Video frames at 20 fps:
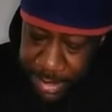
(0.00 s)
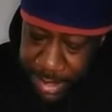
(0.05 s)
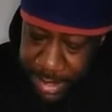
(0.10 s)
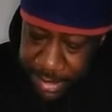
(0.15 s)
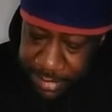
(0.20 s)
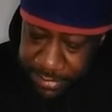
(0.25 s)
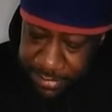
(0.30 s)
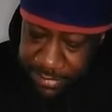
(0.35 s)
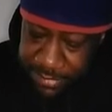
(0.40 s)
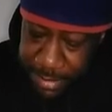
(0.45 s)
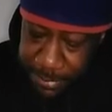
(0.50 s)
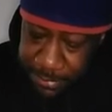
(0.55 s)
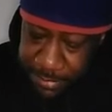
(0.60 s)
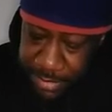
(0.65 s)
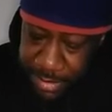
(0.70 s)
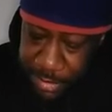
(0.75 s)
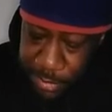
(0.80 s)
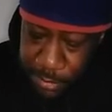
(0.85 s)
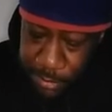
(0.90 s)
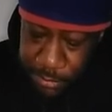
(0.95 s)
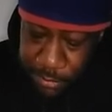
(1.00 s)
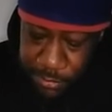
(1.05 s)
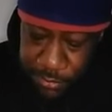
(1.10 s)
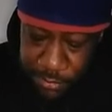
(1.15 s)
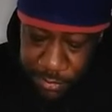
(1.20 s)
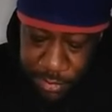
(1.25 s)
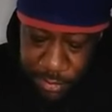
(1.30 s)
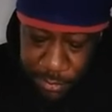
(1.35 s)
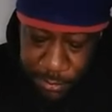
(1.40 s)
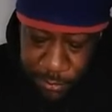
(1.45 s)
excepting old
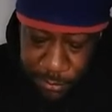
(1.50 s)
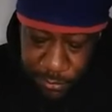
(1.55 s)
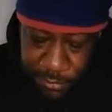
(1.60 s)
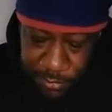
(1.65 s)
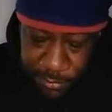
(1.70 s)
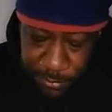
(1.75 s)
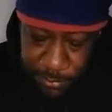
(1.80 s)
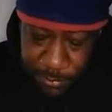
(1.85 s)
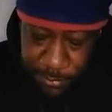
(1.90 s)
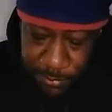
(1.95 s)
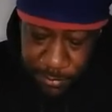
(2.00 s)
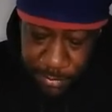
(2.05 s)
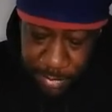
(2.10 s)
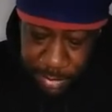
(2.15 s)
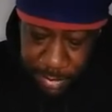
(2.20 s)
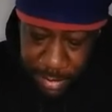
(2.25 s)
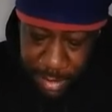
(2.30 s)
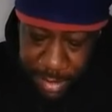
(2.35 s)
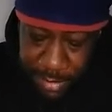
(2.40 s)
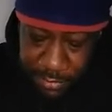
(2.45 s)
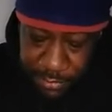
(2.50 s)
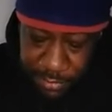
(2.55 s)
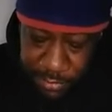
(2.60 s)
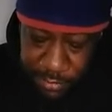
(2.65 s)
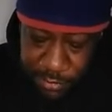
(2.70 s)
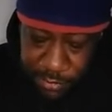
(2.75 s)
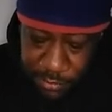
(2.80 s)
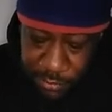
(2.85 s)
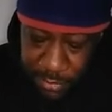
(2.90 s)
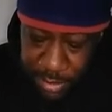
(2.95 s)
crows, is the
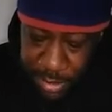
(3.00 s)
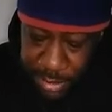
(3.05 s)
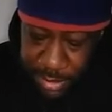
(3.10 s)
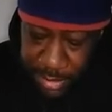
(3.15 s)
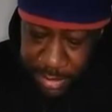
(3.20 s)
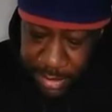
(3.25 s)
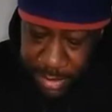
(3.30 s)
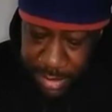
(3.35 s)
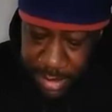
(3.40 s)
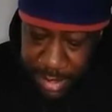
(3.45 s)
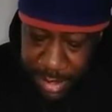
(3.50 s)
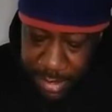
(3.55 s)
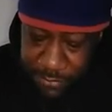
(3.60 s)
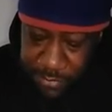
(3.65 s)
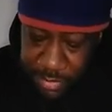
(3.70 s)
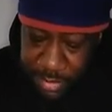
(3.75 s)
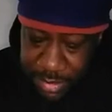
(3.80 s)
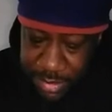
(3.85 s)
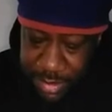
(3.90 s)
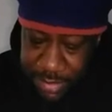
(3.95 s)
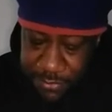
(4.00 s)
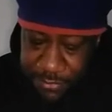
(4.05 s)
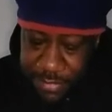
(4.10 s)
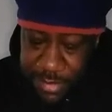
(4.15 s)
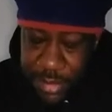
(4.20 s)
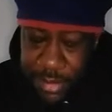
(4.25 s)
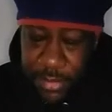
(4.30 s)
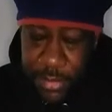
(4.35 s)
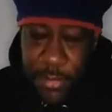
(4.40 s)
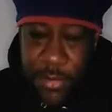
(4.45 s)
street of the
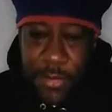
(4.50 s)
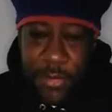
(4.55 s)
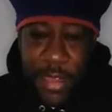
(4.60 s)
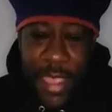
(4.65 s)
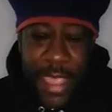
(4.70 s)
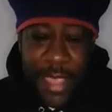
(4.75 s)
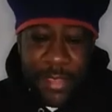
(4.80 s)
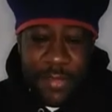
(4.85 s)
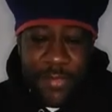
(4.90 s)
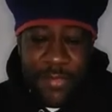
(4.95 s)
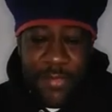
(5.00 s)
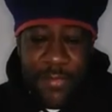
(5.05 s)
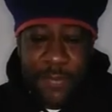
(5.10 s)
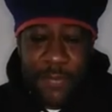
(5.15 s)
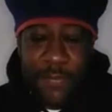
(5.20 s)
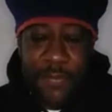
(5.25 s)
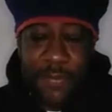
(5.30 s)
lifted Lorax.